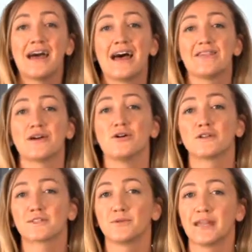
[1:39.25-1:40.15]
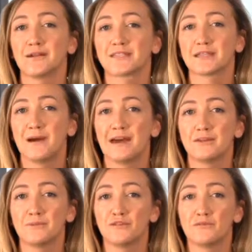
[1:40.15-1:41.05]
And they also announced a ban
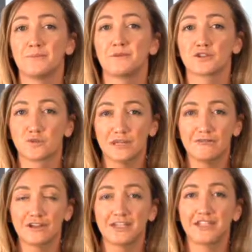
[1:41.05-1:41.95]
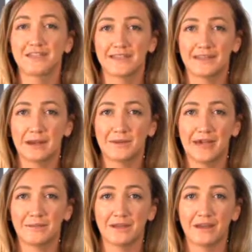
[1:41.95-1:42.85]
on movement between regions in Abu
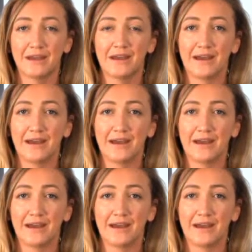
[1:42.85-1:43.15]
Dhabi.